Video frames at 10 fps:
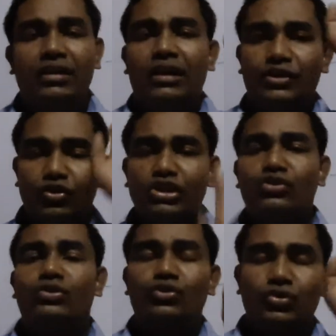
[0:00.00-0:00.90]

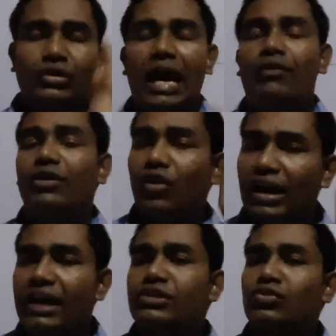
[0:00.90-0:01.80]
You should have a
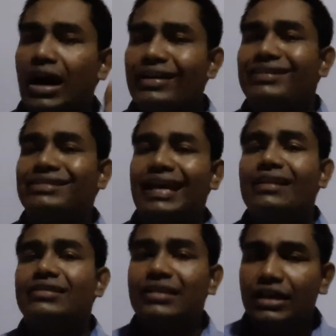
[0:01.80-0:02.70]
knowledge to
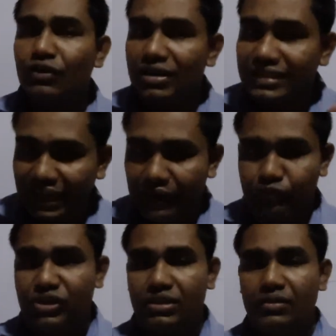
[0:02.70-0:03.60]
understand circular
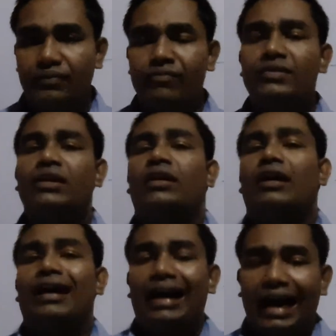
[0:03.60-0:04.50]
shapes.
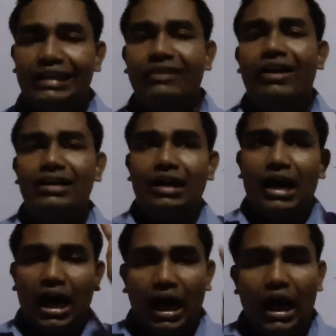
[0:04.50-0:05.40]
Other one,
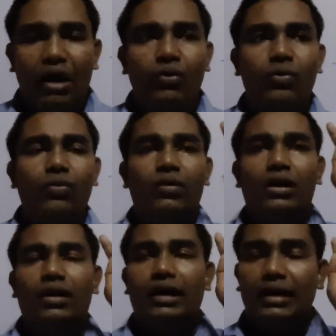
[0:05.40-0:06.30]
how
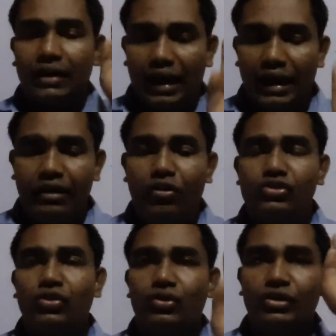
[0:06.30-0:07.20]
and
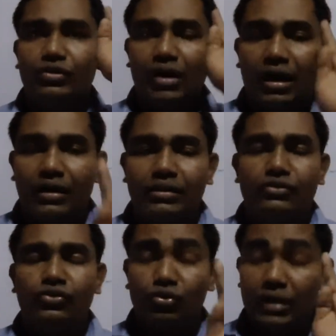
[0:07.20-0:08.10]
also
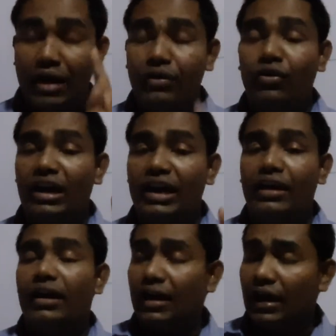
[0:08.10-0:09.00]
you should have a knowledge
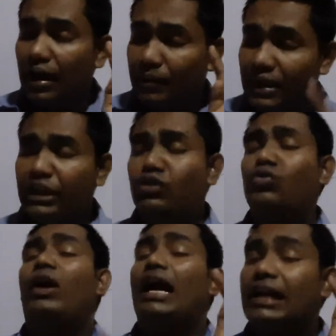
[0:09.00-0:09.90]
ability
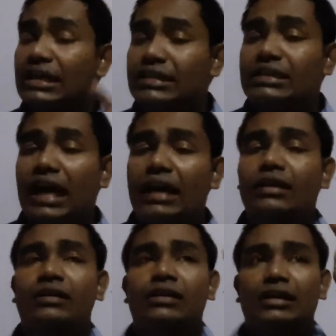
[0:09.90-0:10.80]
to understand
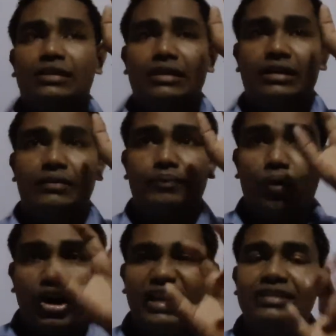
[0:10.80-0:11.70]
the
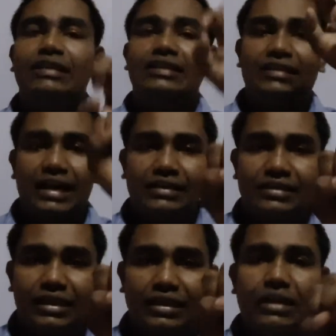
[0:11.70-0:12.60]
points inside the
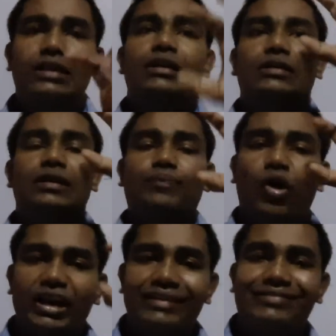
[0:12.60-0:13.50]
circle, the
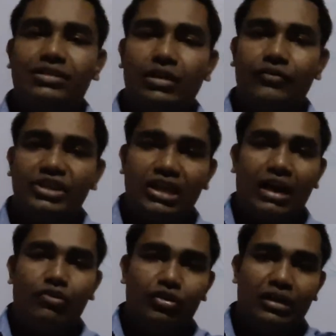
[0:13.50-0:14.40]
points which
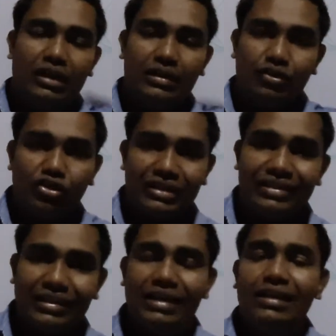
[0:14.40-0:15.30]
are on the
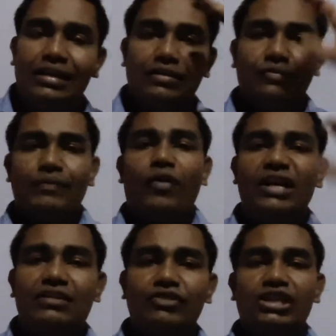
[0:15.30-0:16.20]
circle, the
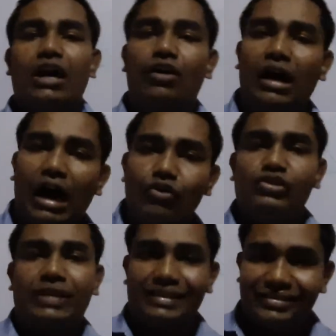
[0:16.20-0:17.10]
points which are
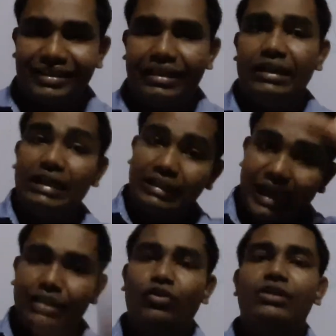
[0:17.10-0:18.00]
outside the circle.
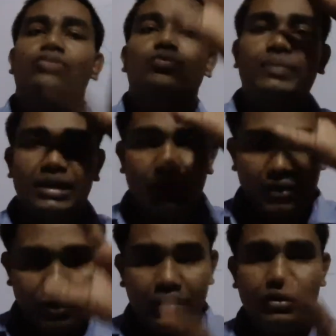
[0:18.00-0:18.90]
That knowledge should be
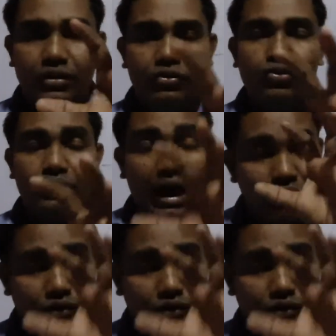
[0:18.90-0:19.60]
you should have a